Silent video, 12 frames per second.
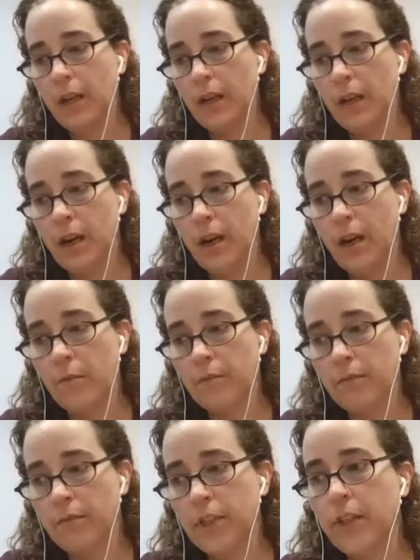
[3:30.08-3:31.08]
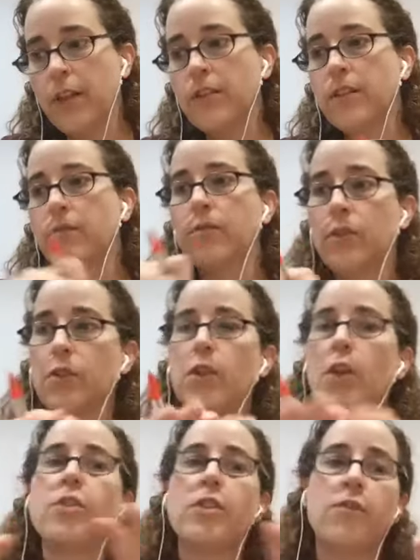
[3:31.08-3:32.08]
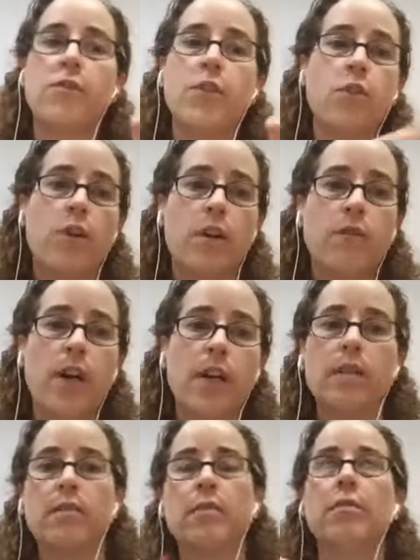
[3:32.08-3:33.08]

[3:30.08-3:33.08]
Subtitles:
those are the few kind of like